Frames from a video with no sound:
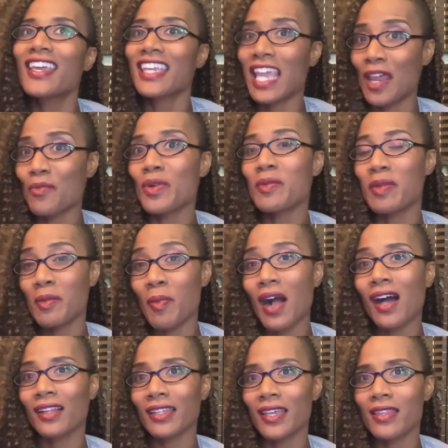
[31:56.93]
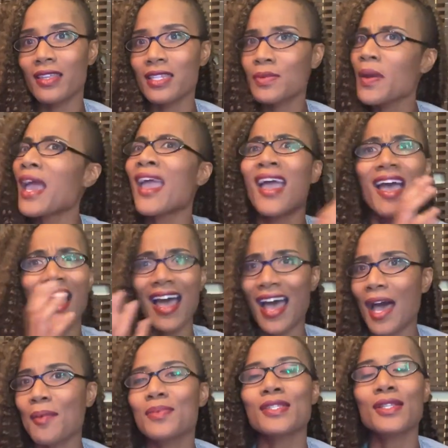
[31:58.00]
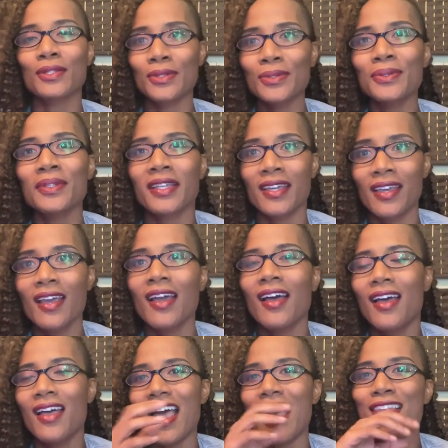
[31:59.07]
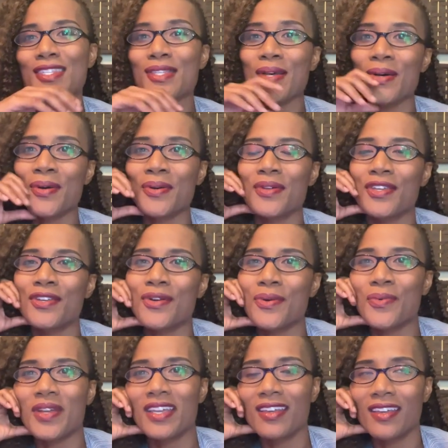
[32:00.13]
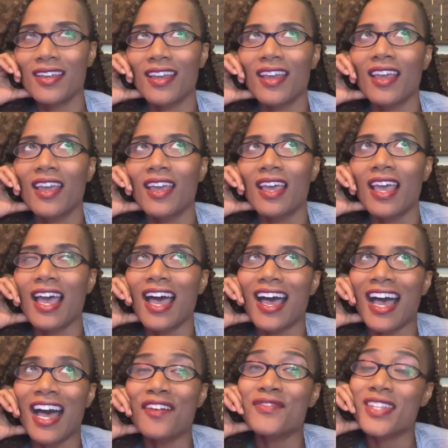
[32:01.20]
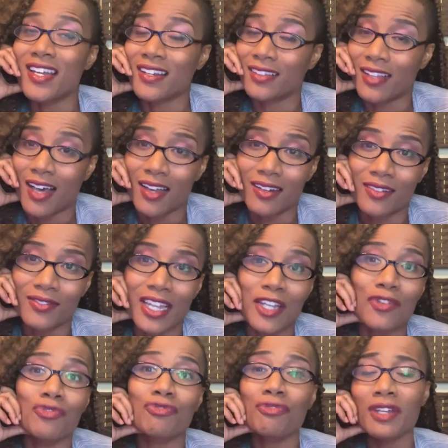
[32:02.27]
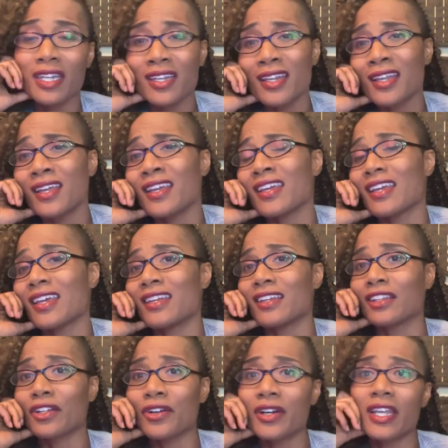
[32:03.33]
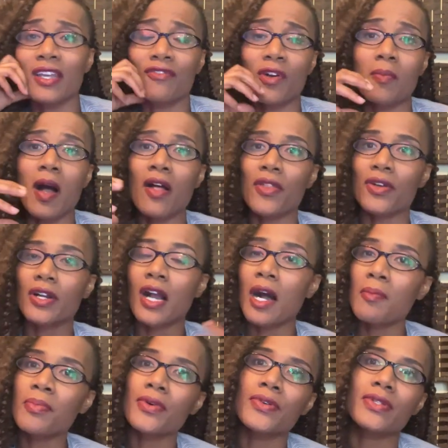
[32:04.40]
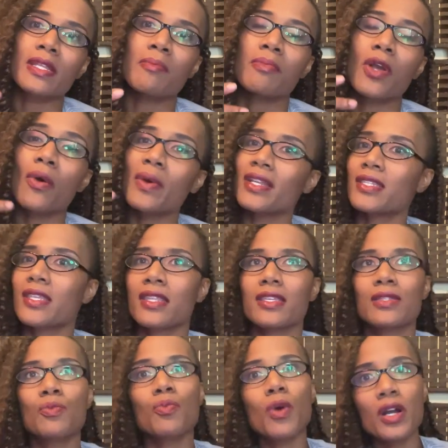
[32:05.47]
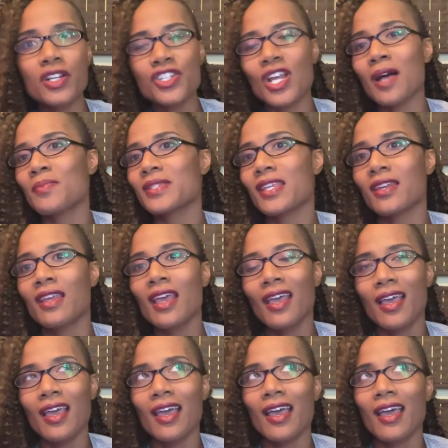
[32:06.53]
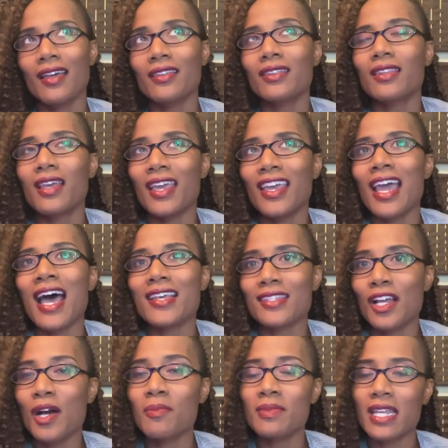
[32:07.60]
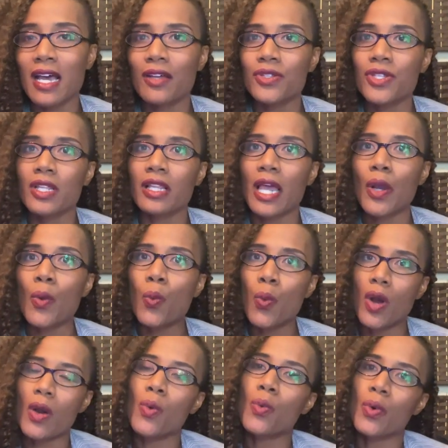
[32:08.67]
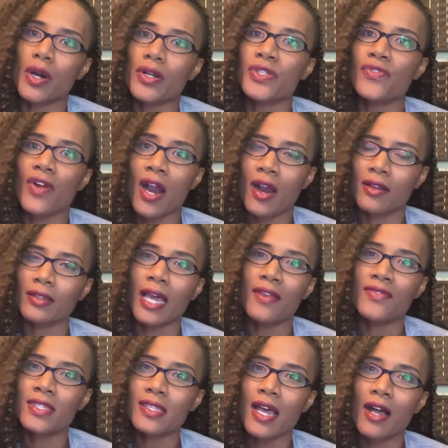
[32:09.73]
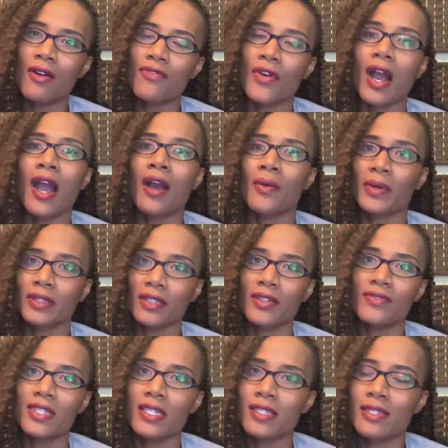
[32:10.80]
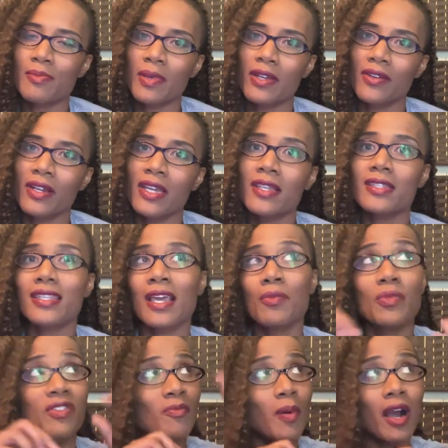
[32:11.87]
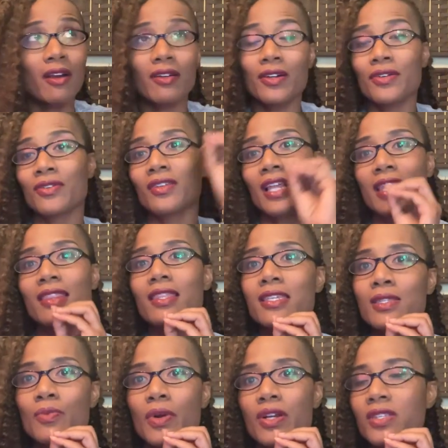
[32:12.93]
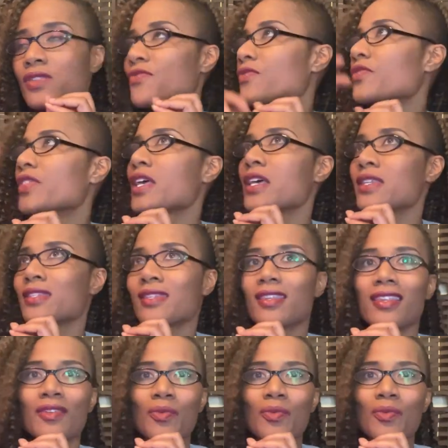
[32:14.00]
Can we be poly in this way? Absolutely. And so, you know, we have done a lot of like reading and learning from other couples and going to these workshops, and it has come down to like what works for our lifestyle, for our lived experience. And we've borrowed, like, this works for this.